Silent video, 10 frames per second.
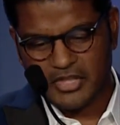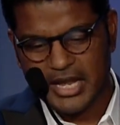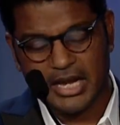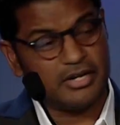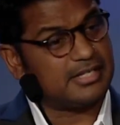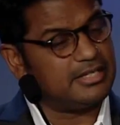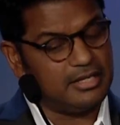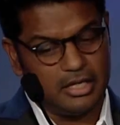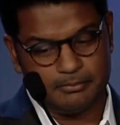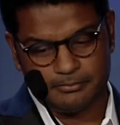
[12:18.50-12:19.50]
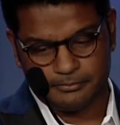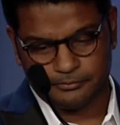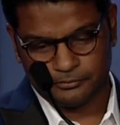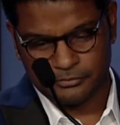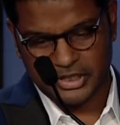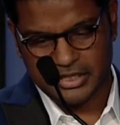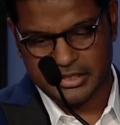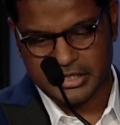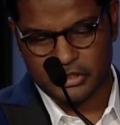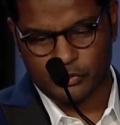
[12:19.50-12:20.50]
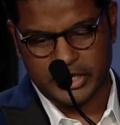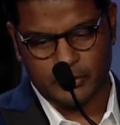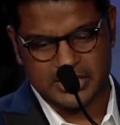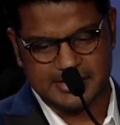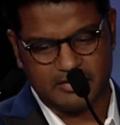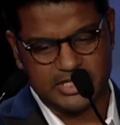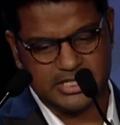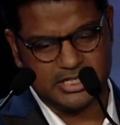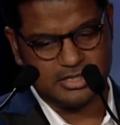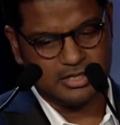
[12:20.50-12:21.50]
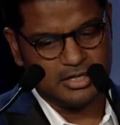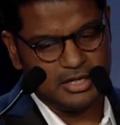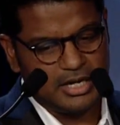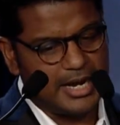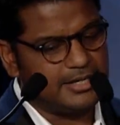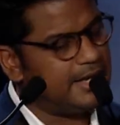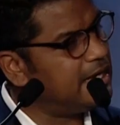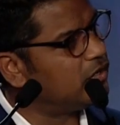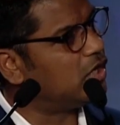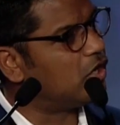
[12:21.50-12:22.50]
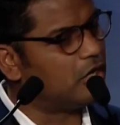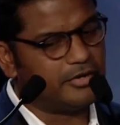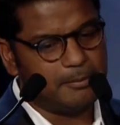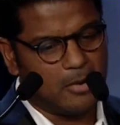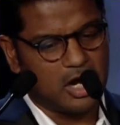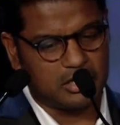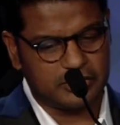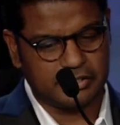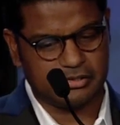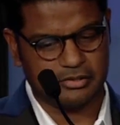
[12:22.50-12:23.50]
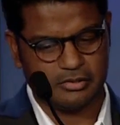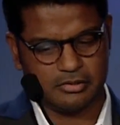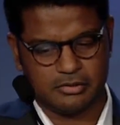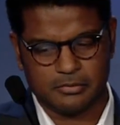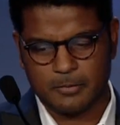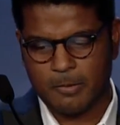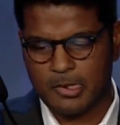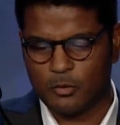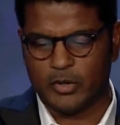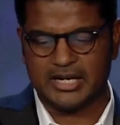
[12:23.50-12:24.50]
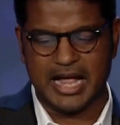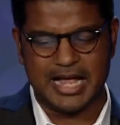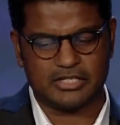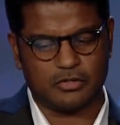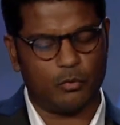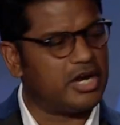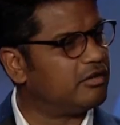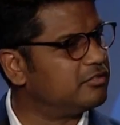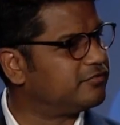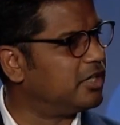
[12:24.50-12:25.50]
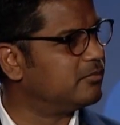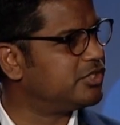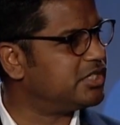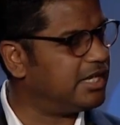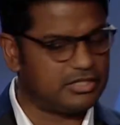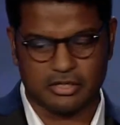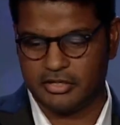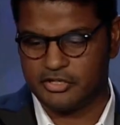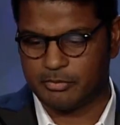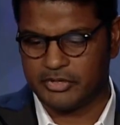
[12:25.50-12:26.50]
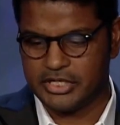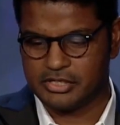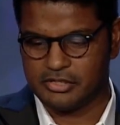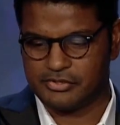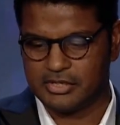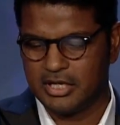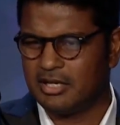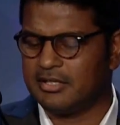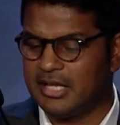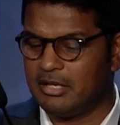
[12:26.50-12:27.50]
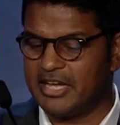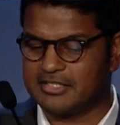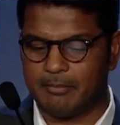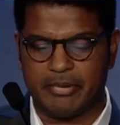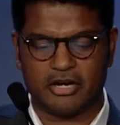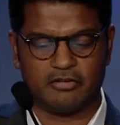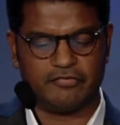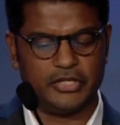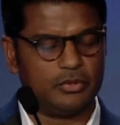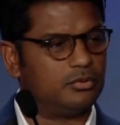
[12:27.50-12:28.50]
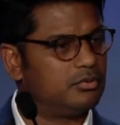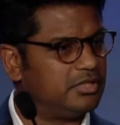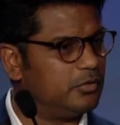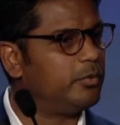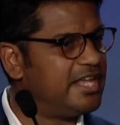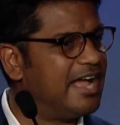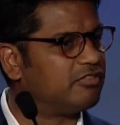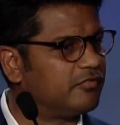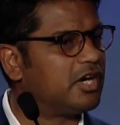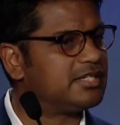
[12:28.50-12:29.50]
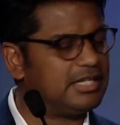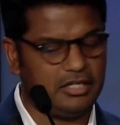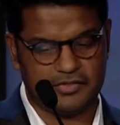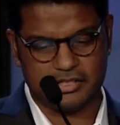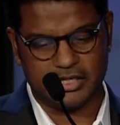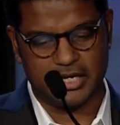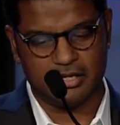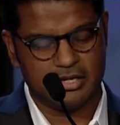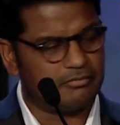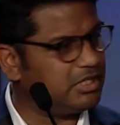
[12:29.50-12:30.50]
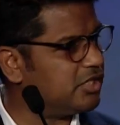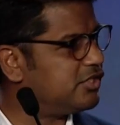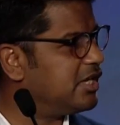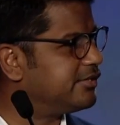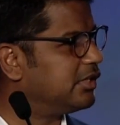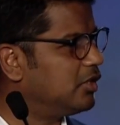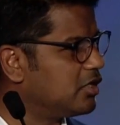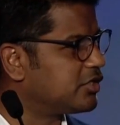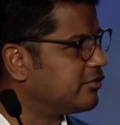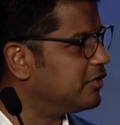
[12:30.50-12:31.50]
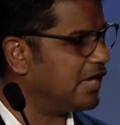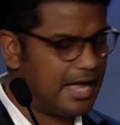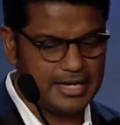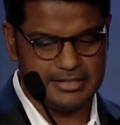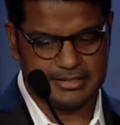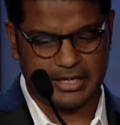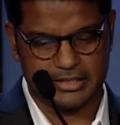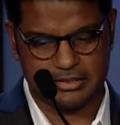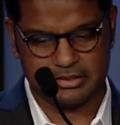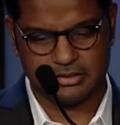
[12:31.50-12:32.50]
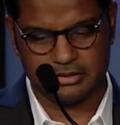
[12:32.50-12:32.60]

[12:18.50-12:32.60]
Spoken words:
Here is Neelam in the year 2117, and here are her remarks when asked where and from she gets her inspirations. Neelam has a better view than we have of ourselves today because she has the luxury of hindsight.